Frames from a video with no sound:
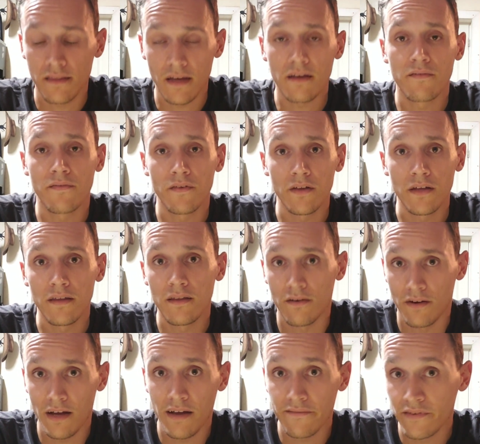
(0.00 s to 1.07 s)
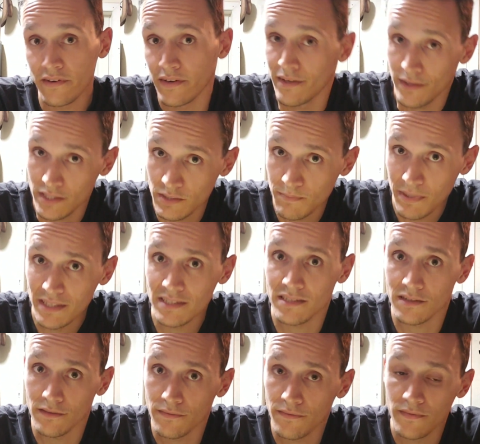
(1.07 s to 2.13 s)
Thankfully, they're not very
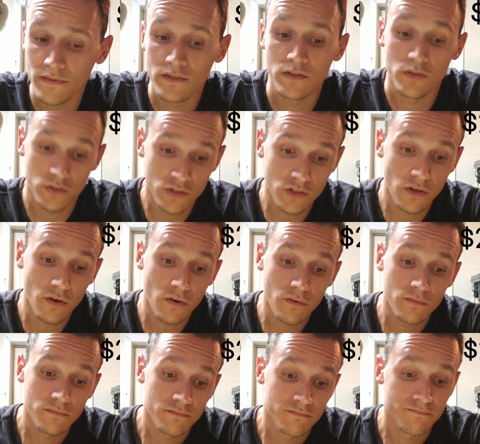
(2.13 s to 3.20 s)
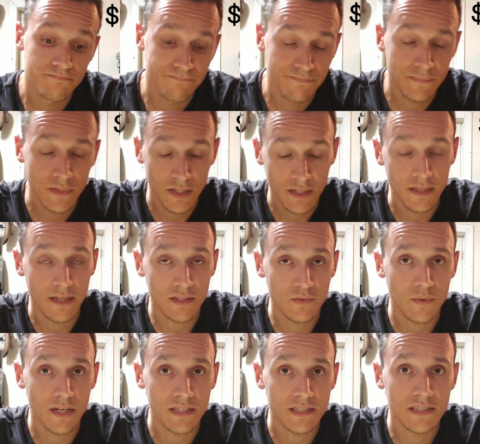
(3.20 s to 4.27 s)
expensive, so that's
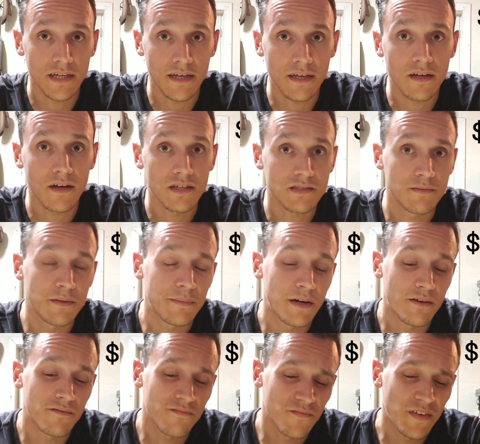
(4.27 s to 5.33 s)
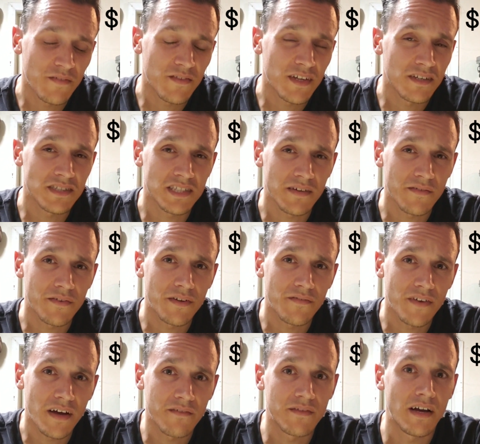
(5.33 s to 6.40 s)
why I say it cost me about $50 to
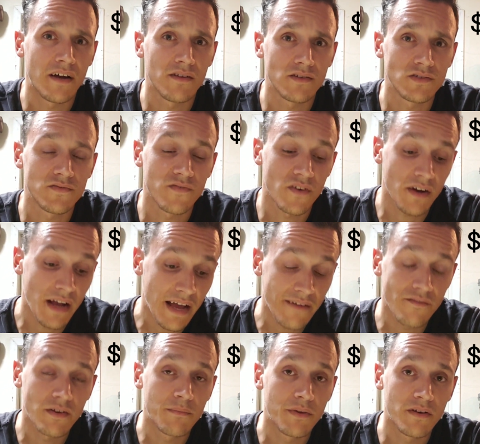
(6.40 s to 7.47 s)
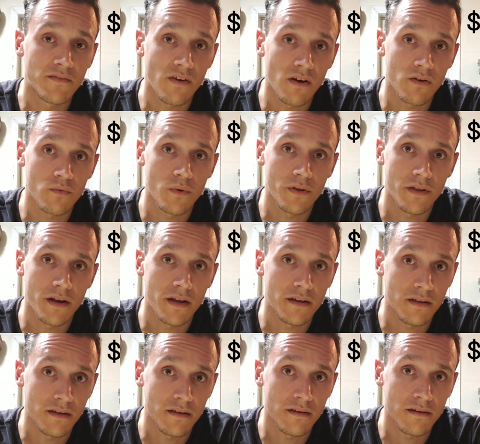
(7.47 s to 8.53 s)
$75 for every bit of hardware that I
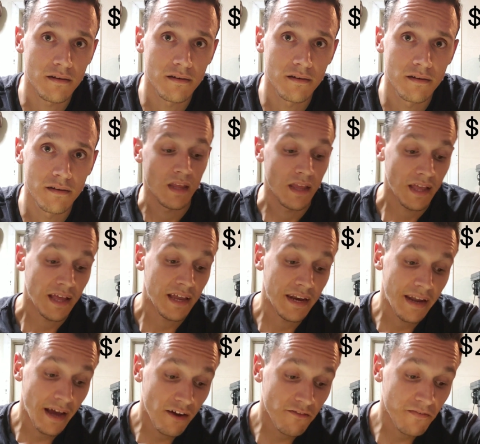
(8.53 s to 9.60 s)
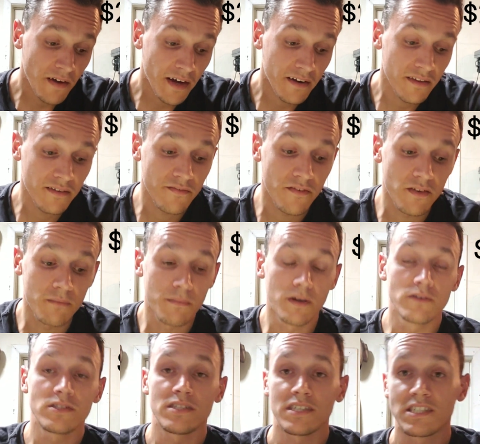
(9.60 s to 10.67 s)
needed. And now finally for the
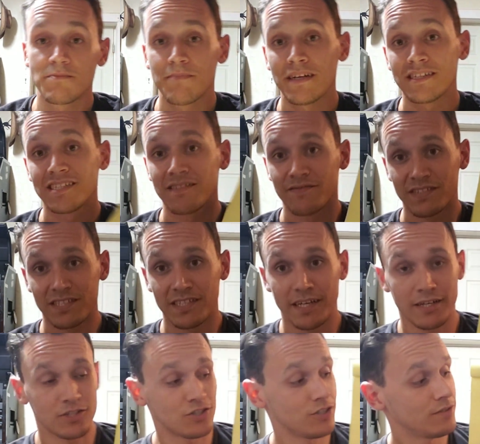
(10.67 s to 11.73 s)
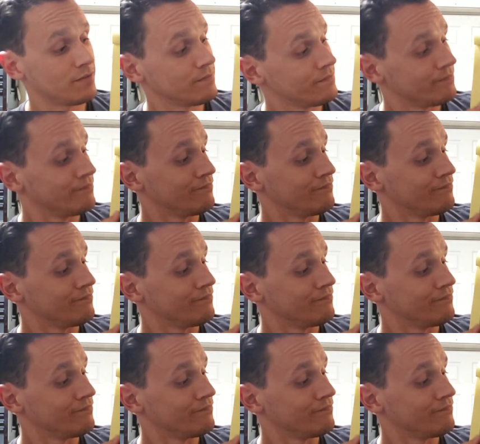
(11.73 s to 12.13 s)
most expensive section,